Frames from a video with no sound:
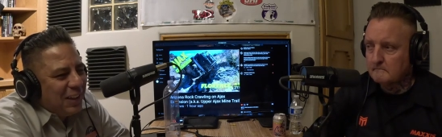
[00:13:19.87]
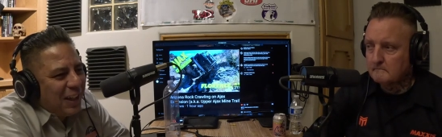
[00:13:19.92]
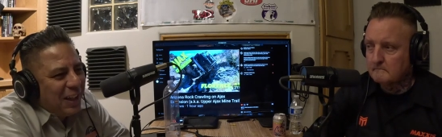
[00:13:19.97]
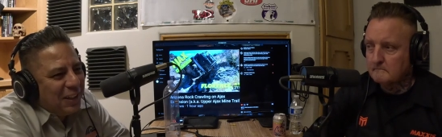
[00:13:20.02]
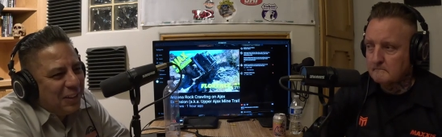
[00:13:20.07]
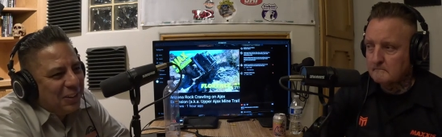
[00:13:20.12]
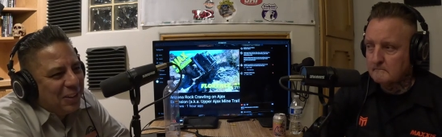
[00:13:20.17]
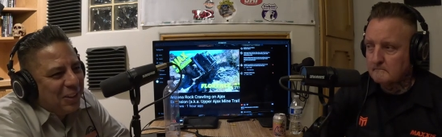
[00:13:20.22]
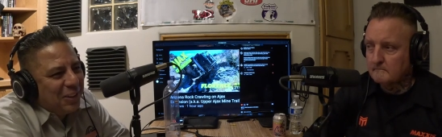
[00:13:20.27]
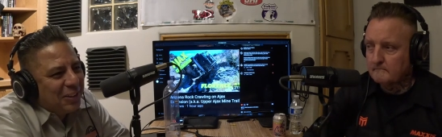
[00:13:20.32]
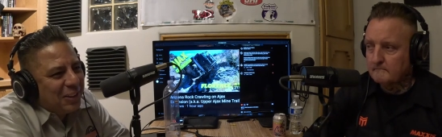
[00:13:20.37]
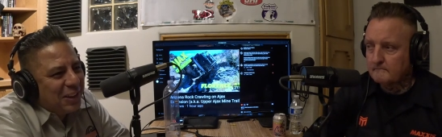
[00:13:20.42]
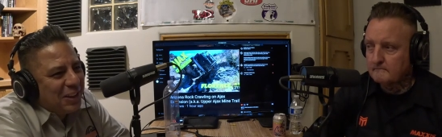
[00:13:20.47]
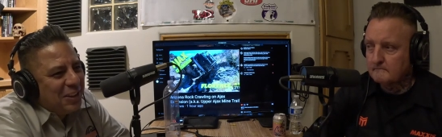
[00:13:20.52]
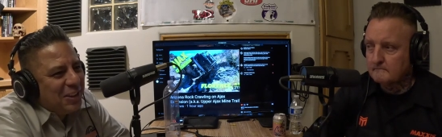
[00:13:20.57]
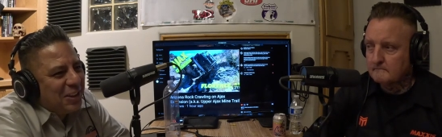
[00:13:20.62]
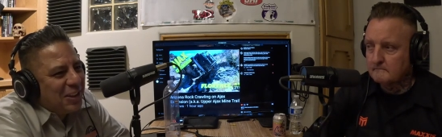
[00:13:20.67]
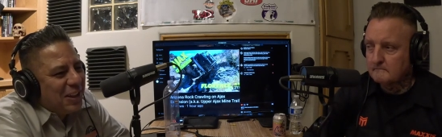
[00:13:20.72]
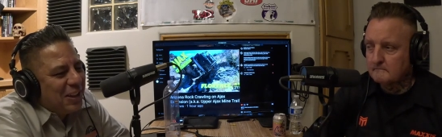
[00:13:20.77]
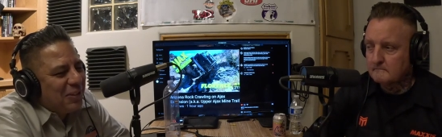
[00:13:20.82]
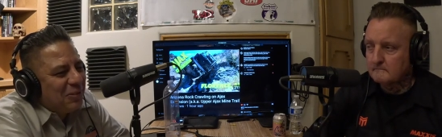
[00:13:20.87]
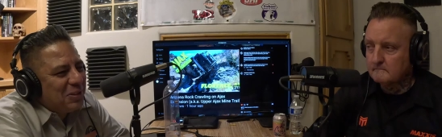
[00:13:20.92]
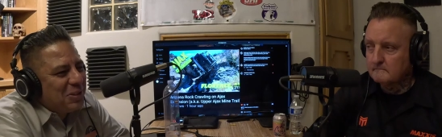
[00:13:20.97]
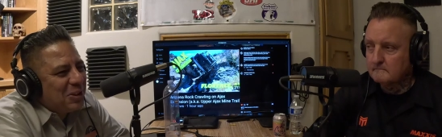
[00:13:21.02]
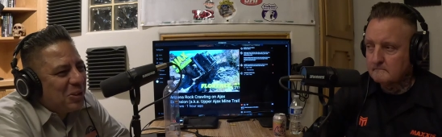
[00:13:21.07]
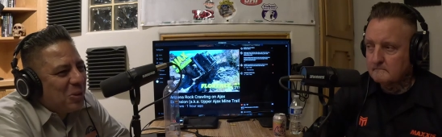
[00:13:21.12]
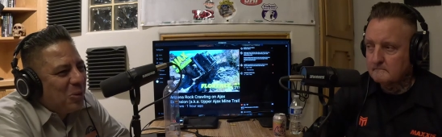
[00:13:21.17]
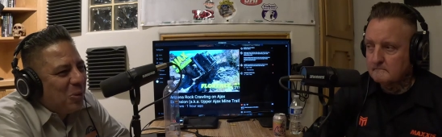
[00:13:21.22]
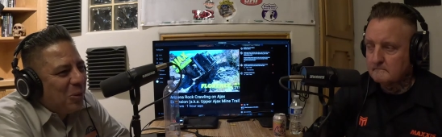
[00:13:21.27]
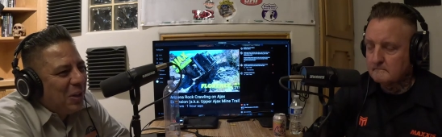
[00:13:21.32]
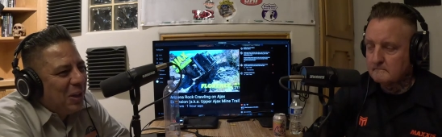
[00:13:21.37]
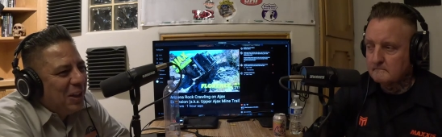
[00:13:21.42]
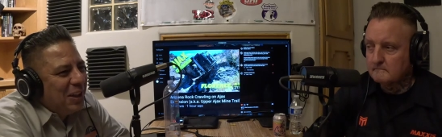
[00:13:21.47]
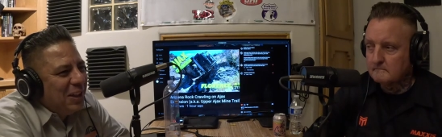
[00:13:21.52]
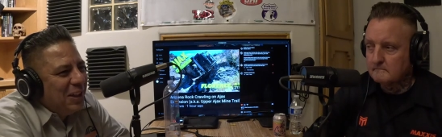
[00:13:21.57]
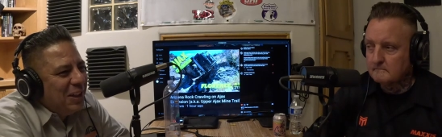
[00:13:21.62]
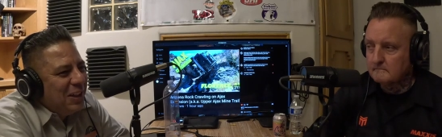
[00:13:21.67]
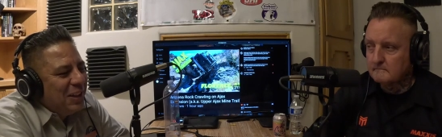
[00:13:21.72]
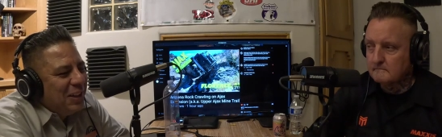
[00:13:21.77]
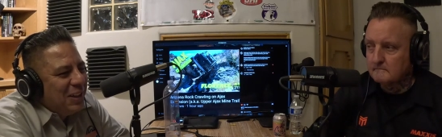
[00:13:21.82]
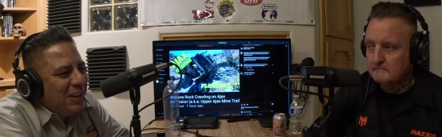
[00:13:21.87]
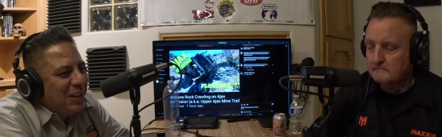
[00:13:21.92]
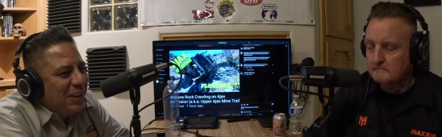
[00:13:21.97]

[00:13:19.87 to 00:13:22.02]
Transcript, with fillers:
Speaker 1: I don't know. Can you think of a story